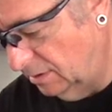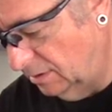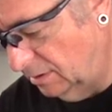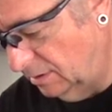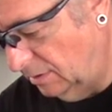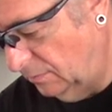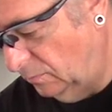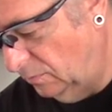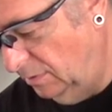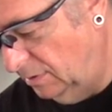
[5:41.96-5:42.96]
uh, like
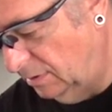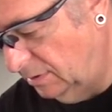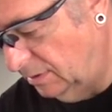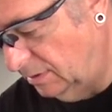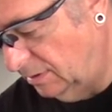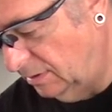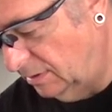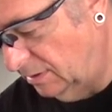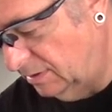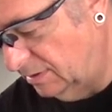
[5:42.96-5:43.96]
wood and
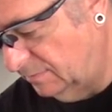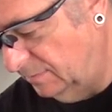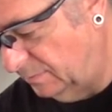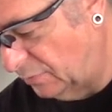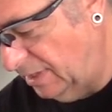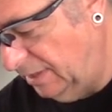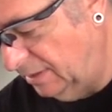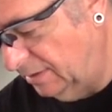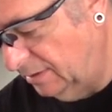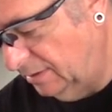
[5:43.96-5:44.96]
glass would break
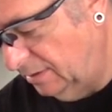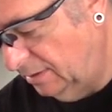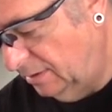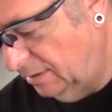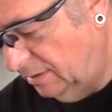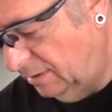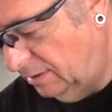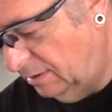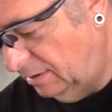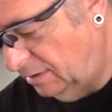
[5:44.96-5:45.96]

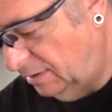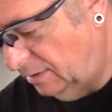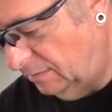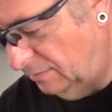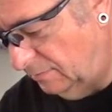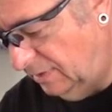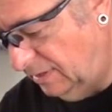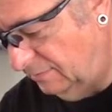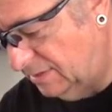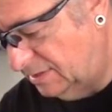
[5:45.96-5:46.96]
and uh, we
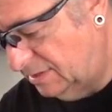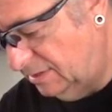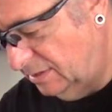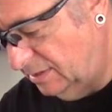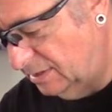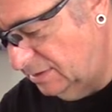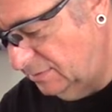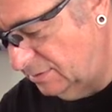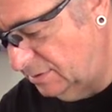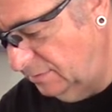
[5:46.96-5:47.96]
have to stir this
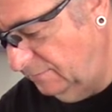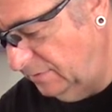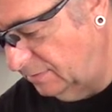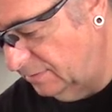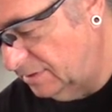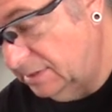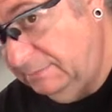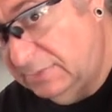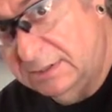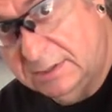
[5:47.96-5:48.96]
not too
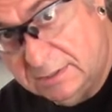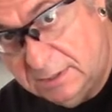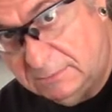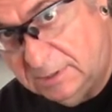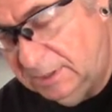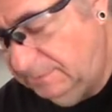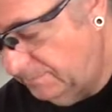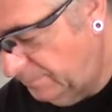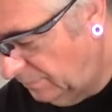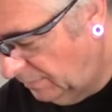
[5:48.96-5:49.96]
vigorously but thoroughly
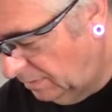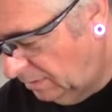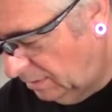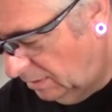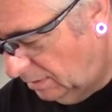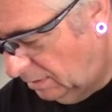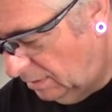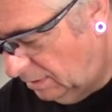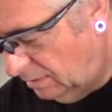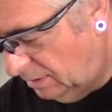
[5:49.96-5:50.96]

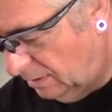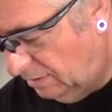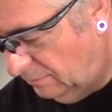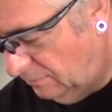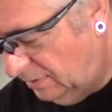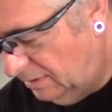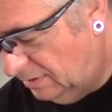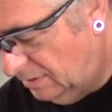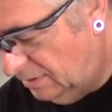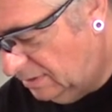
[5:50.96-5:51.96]
uh, and we
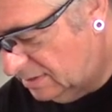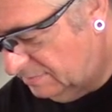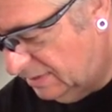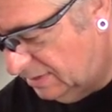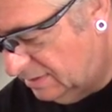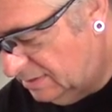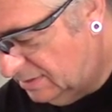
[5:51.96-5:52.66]
can expect